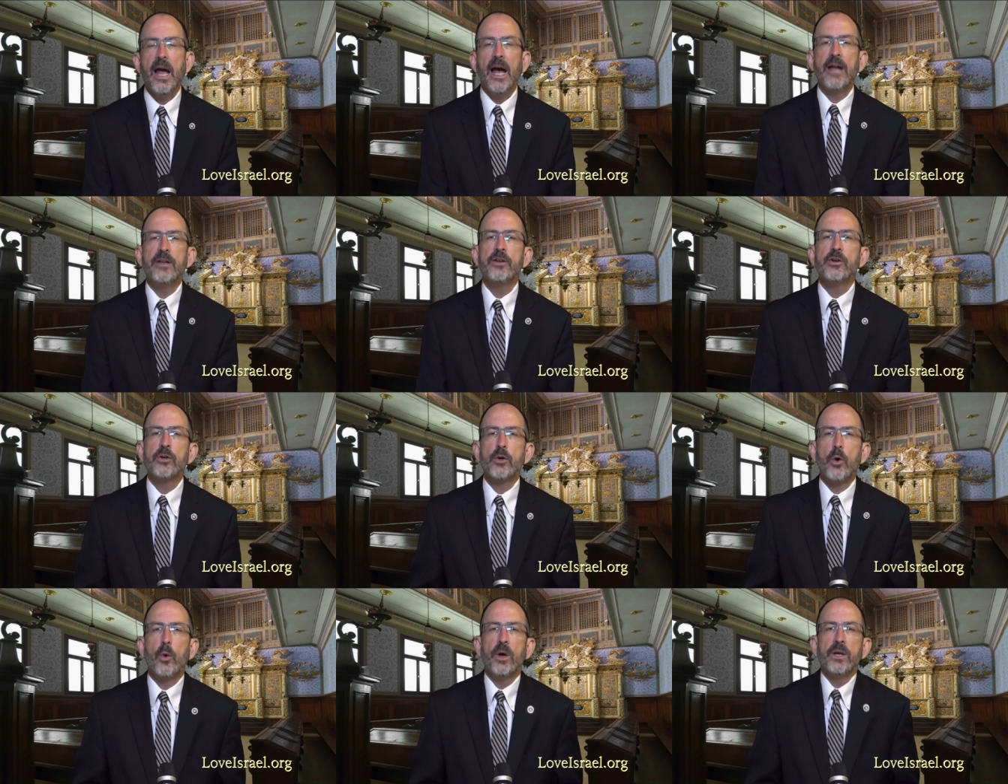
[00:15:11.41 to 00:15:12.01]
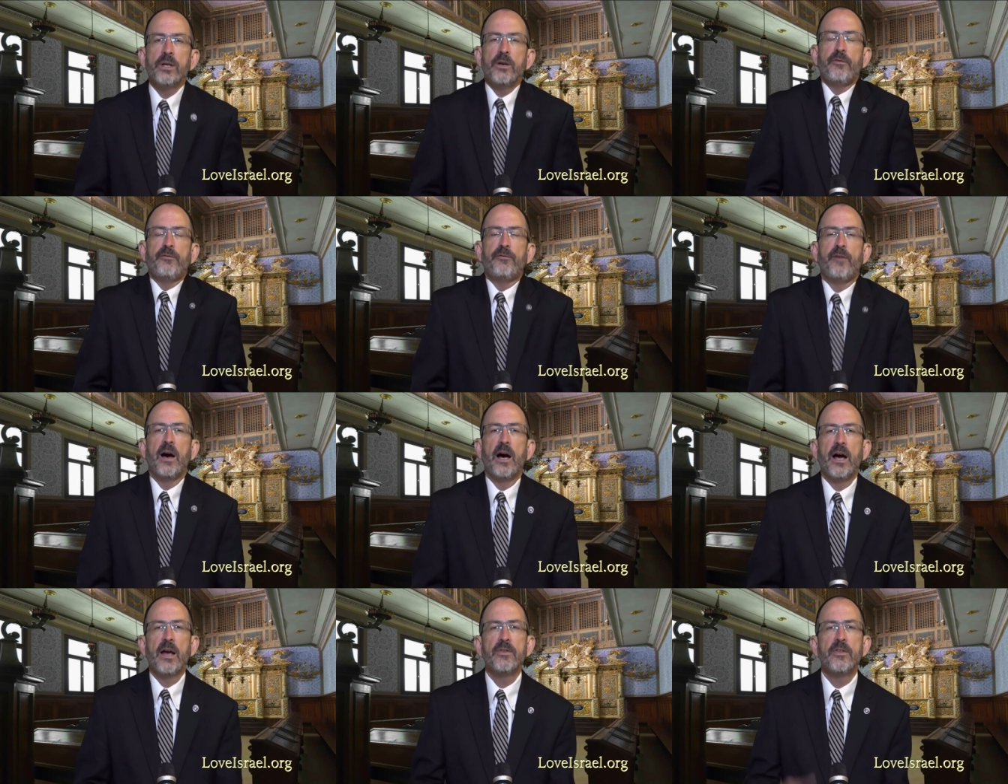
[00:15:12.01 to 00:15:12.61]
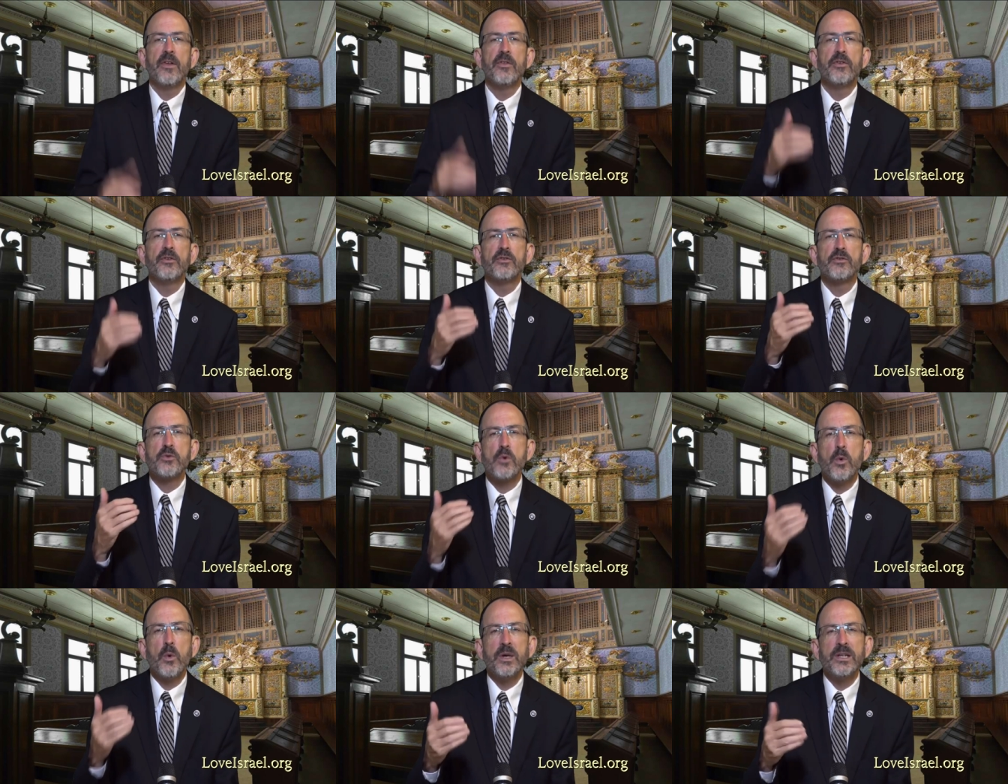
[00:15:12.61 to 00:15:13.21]
And you're going to find that
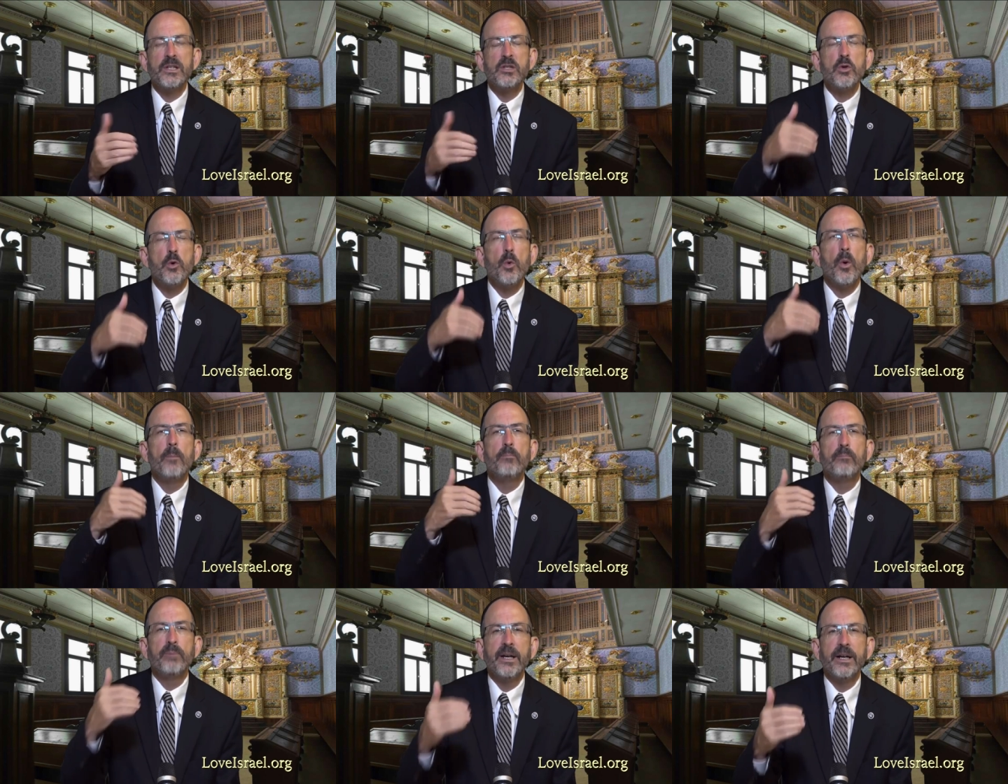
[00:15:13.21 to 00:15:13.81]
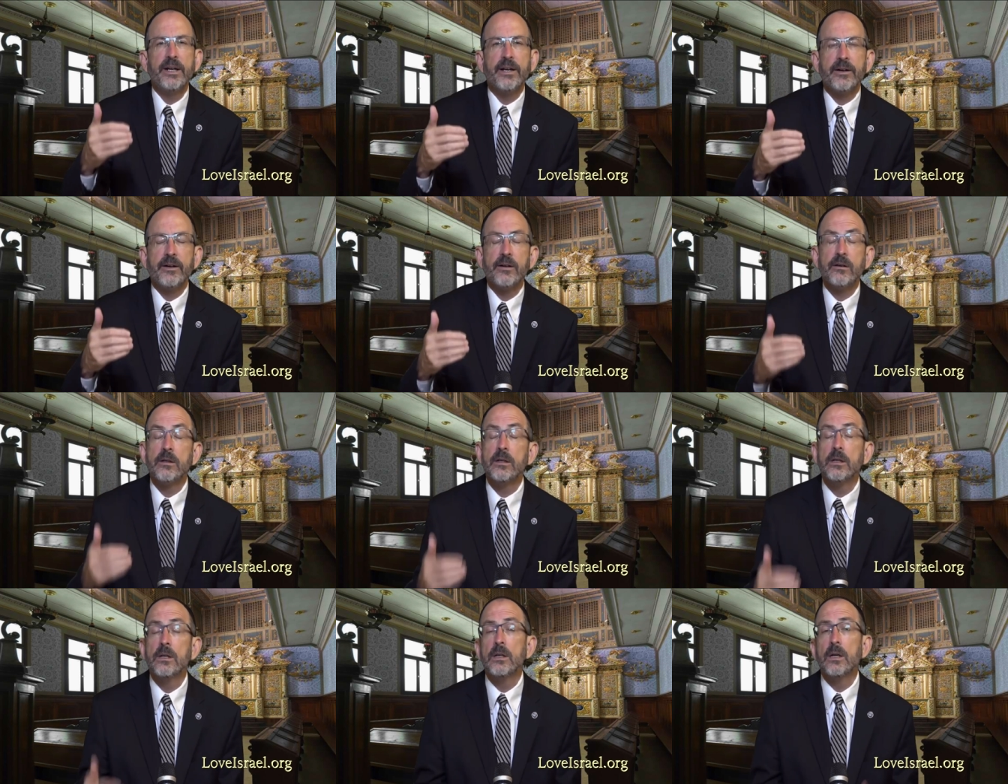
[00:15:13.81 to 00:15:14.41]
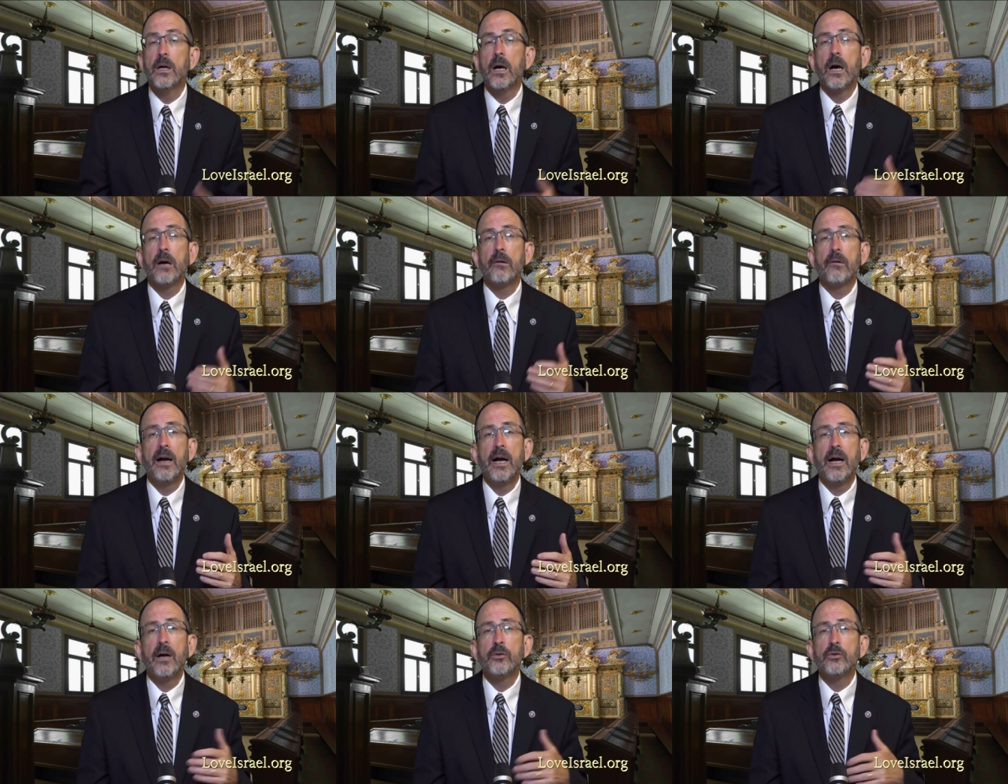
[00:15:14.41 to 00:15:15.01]
there's going to appear
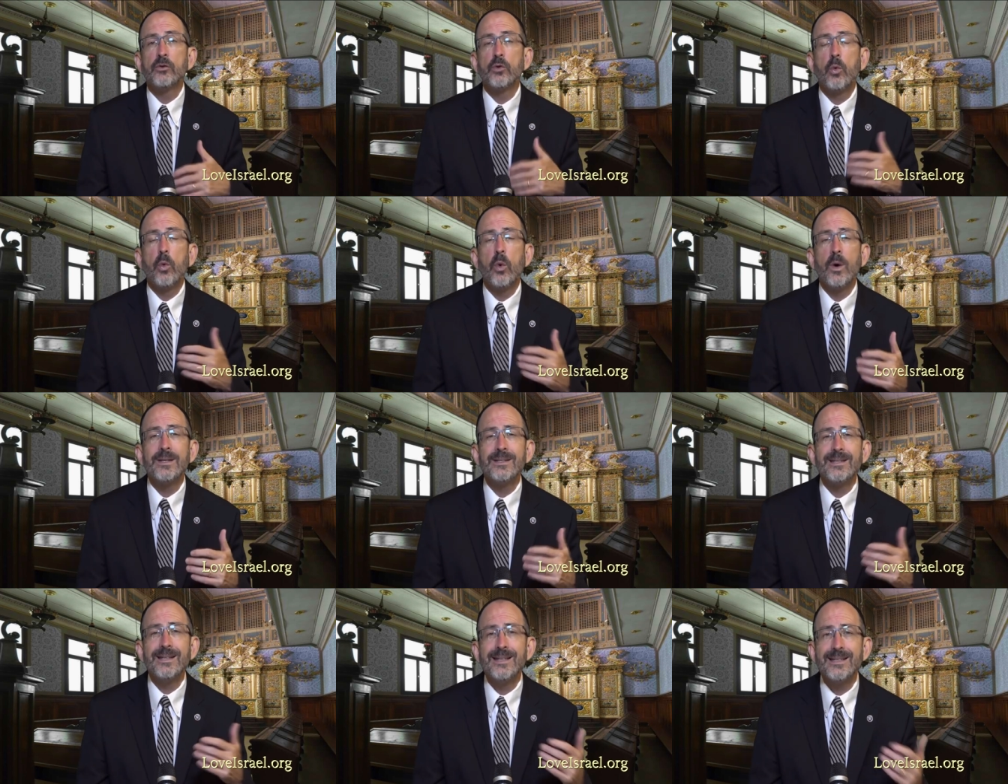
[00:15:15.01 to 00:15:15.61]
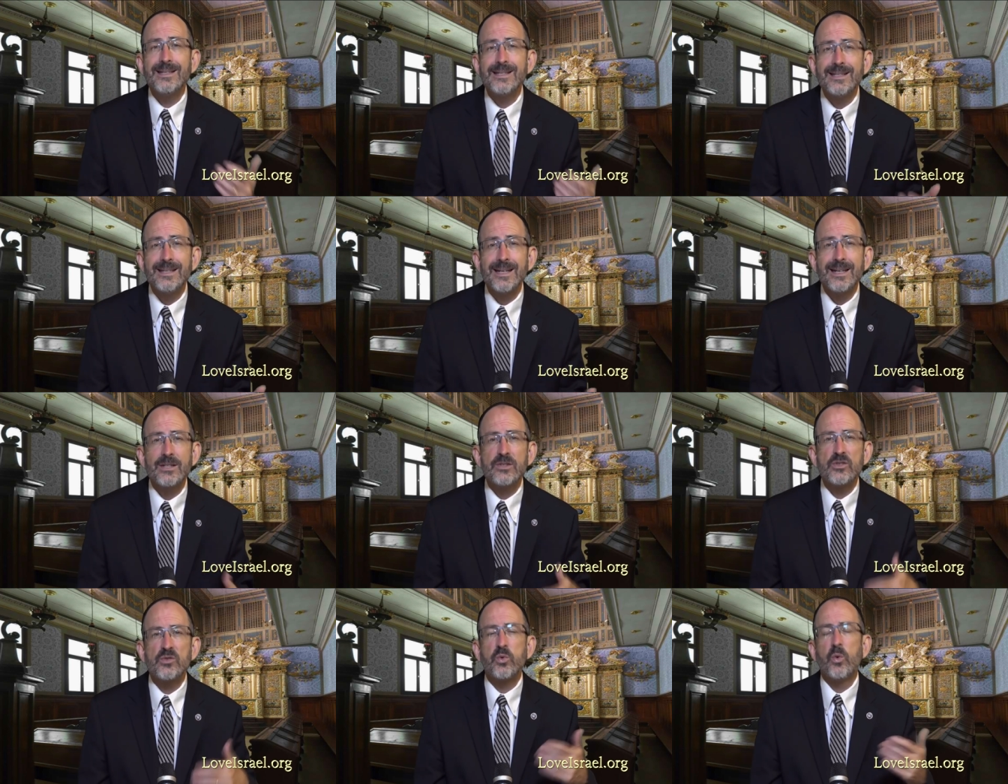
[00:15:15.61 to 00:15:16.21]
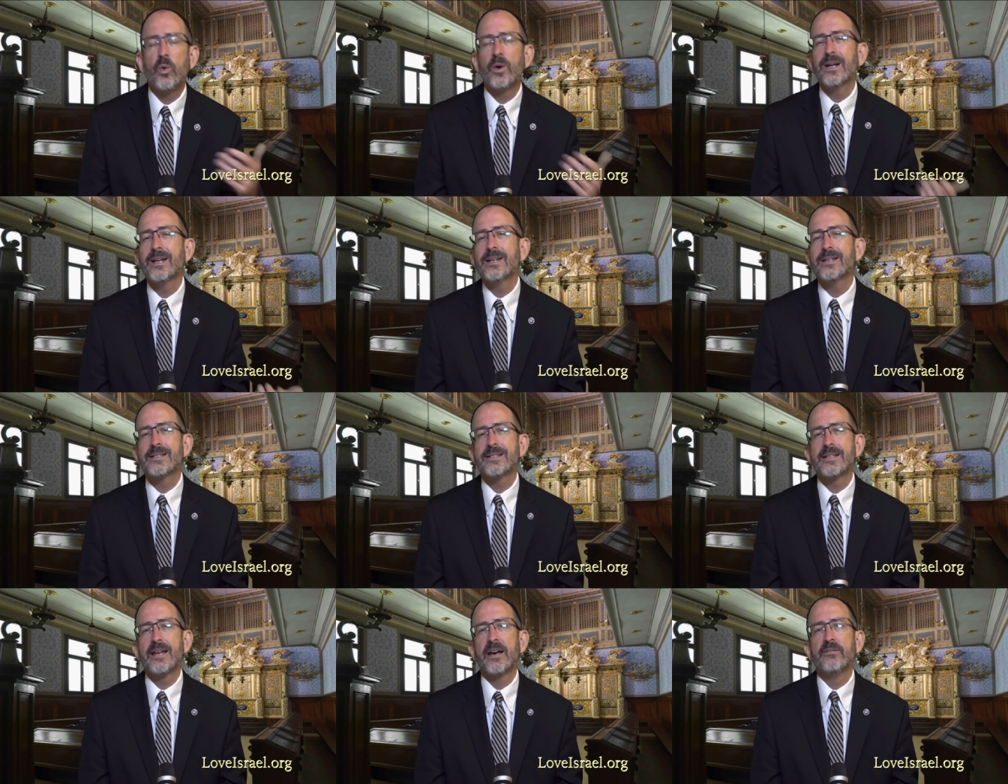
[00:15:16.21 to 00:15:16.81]
around 26,
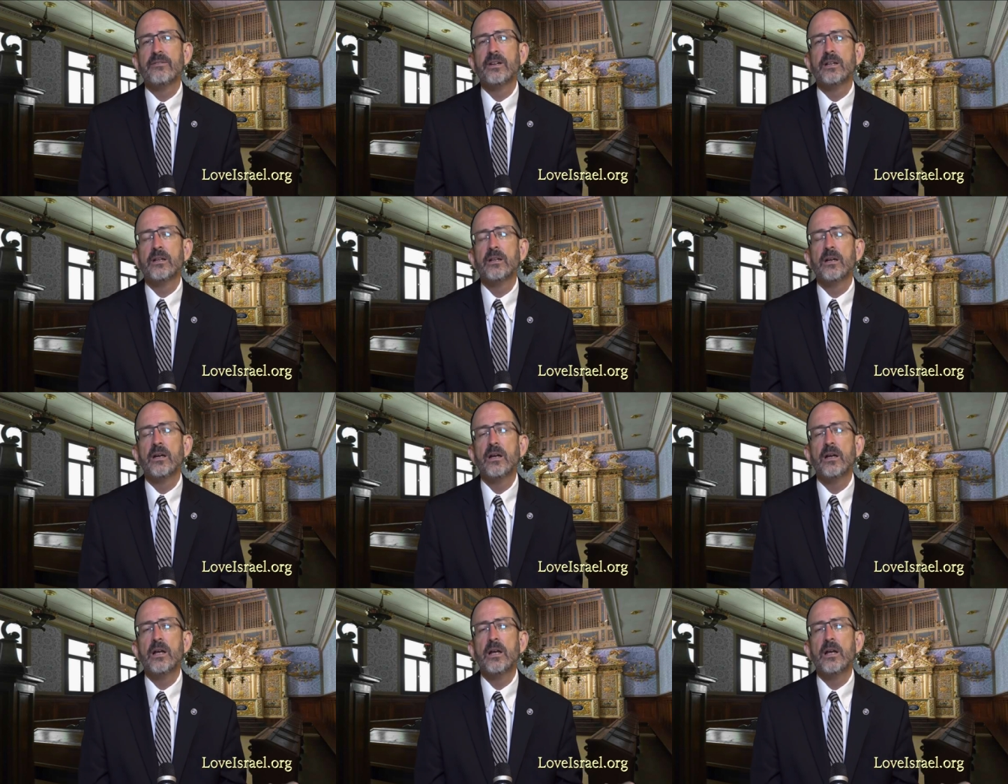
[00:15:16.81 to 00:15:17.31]
27